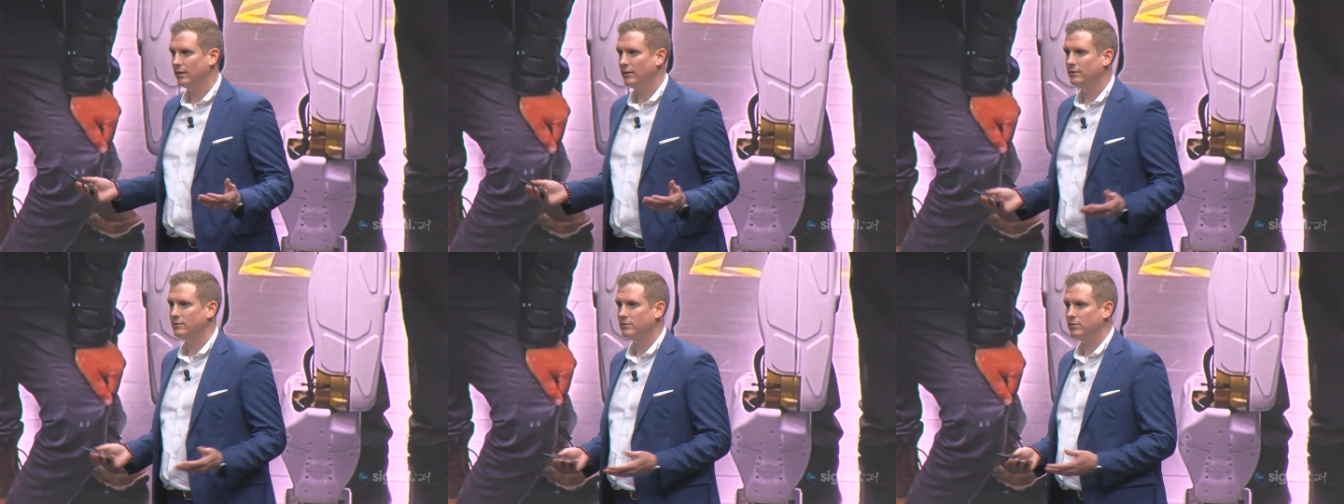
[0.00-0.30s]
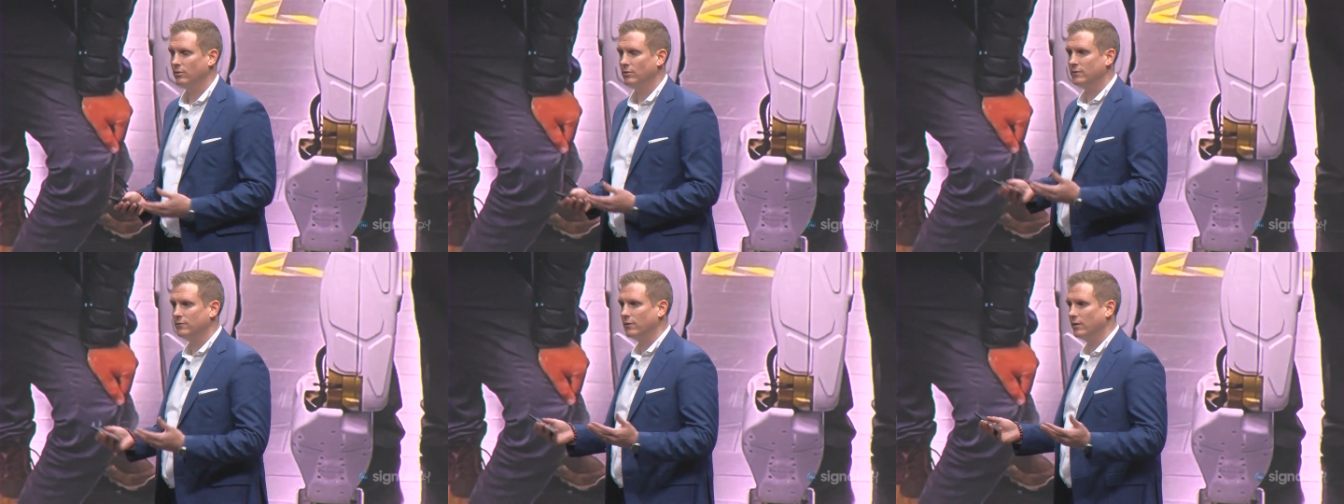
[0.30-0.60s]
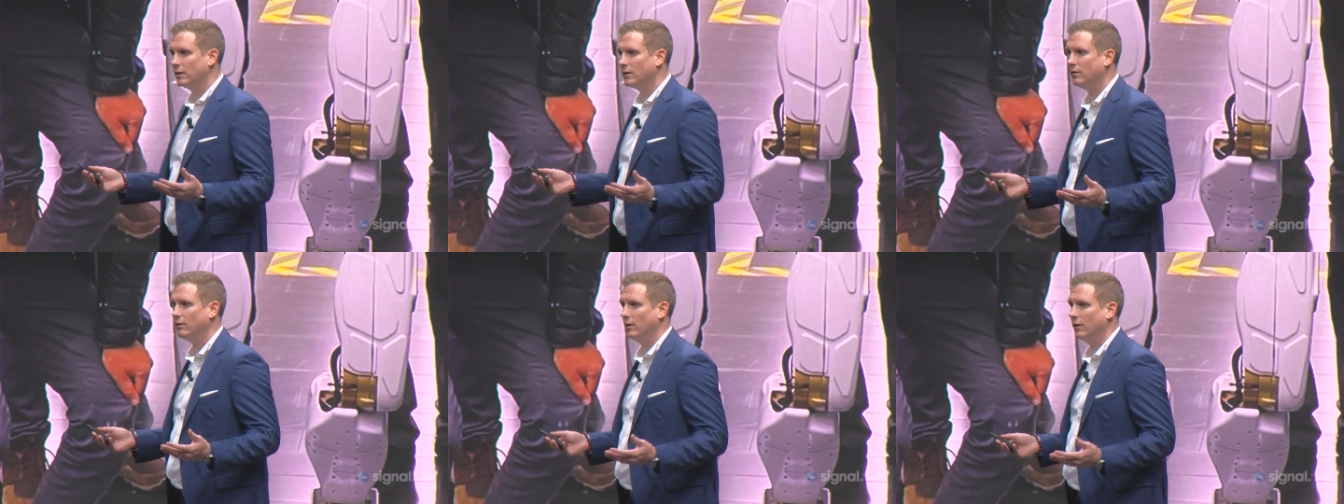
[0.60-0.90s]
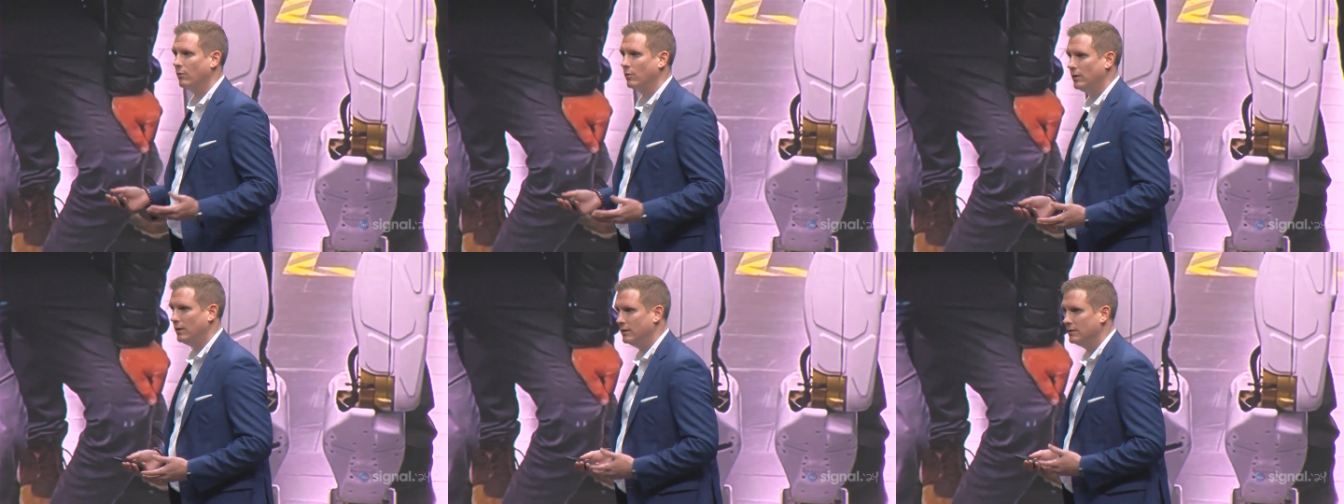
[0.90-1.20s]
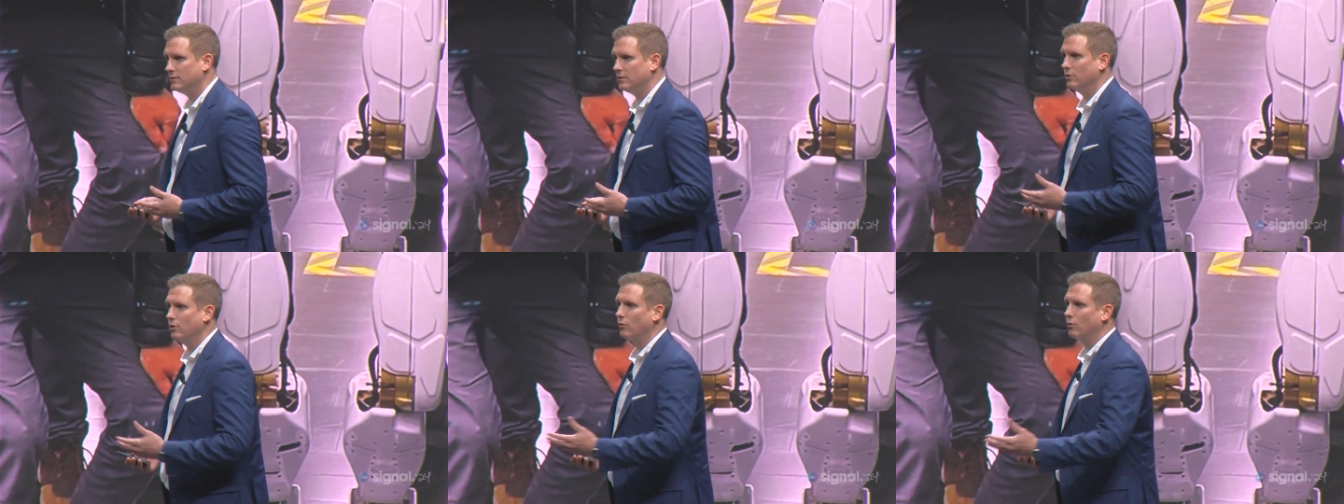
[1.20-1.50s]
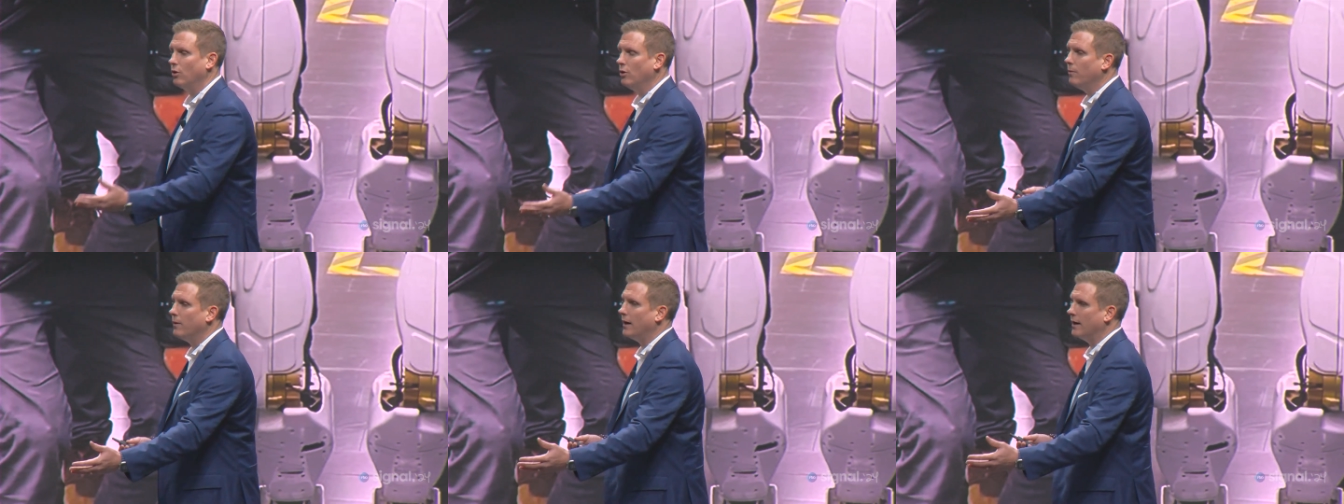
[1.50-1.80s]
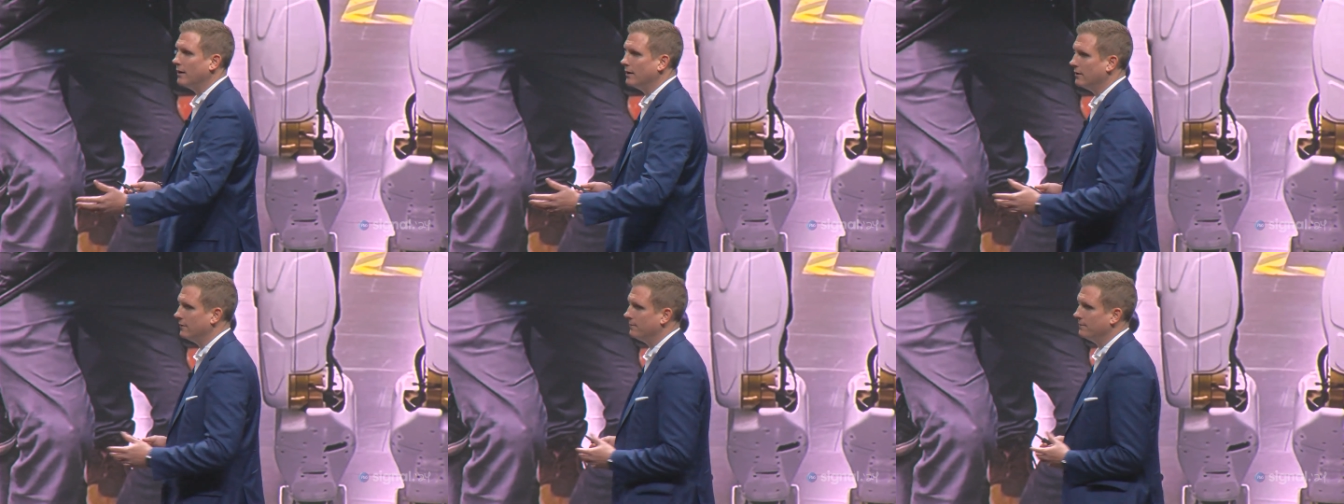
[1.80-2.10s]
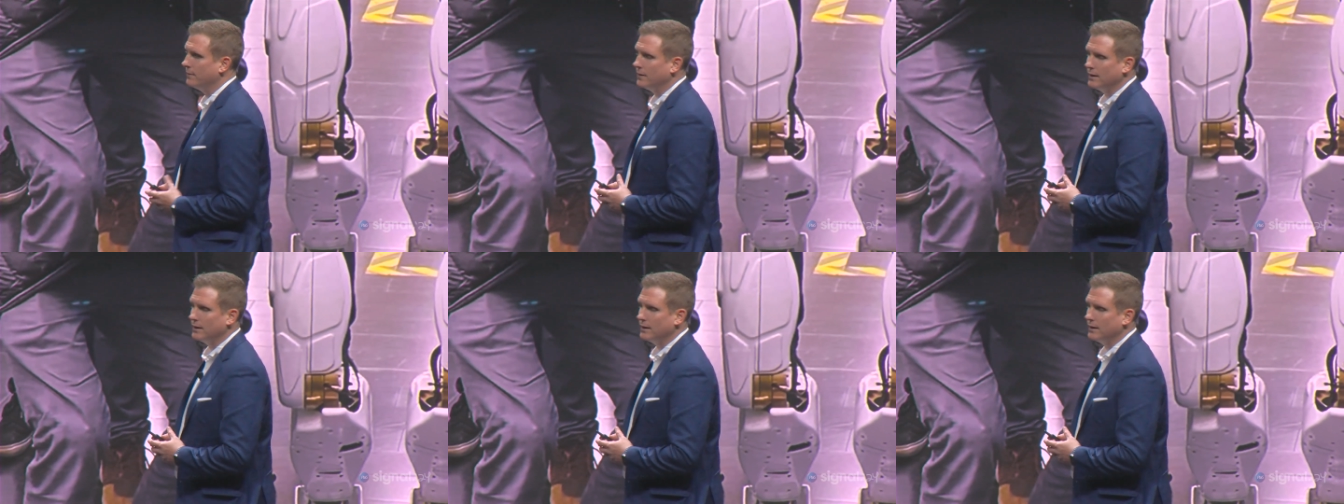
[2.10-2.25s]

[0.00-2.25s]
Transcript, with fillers: and so it's very clear we need to send a robot in.